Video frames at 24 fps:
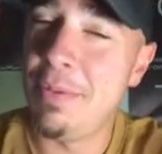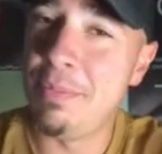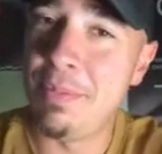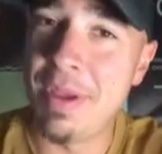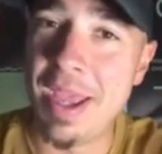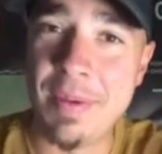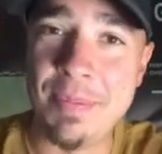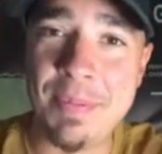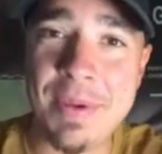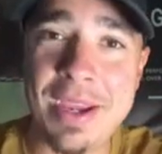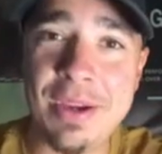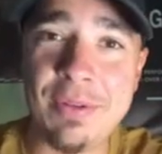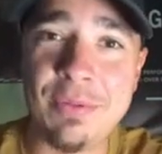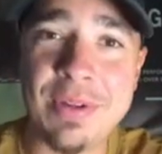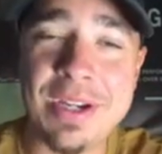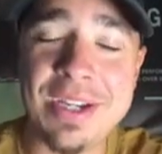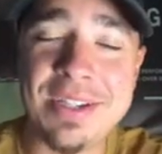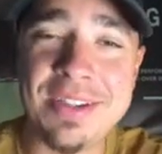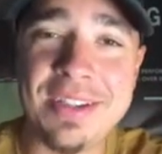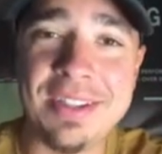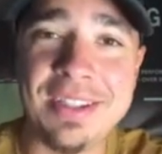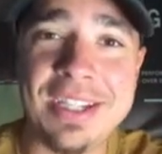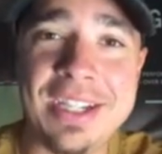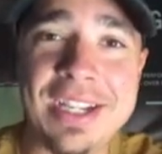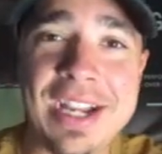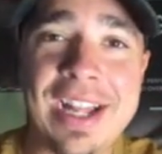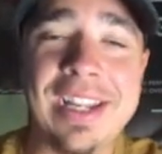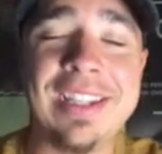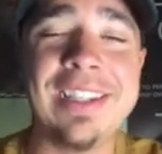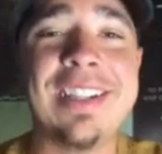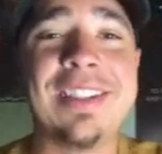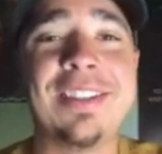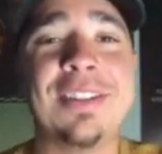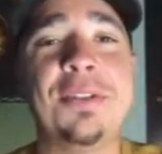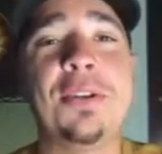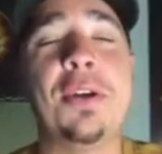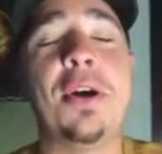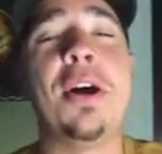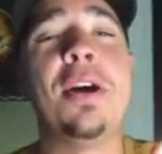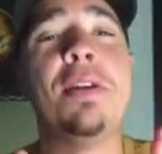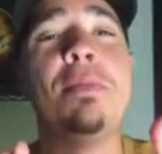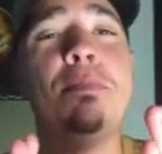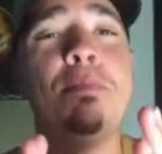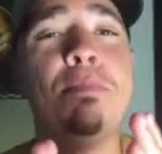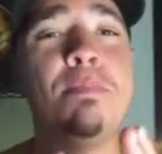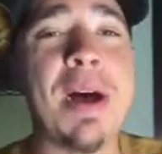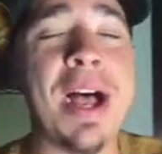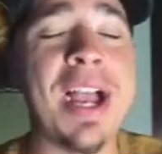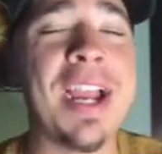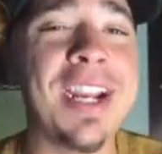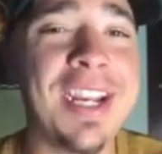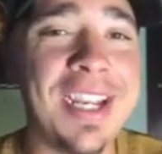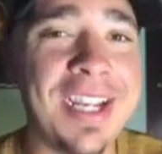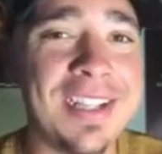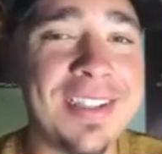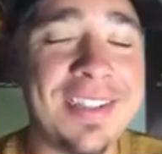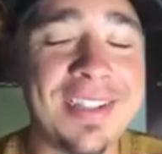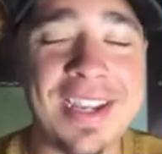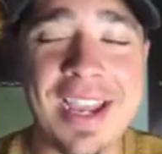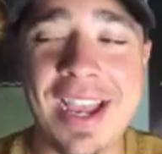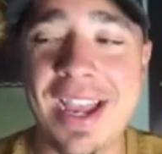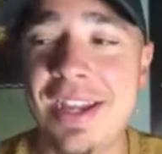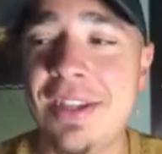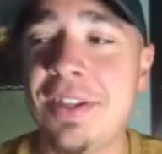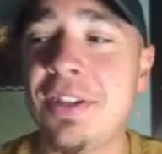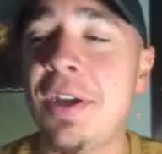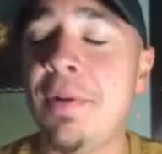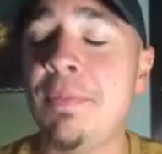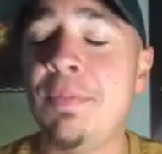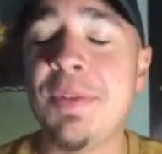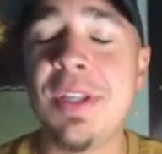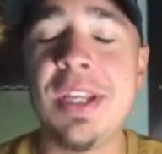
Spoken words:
Pepe recently got listed on Binance, guys.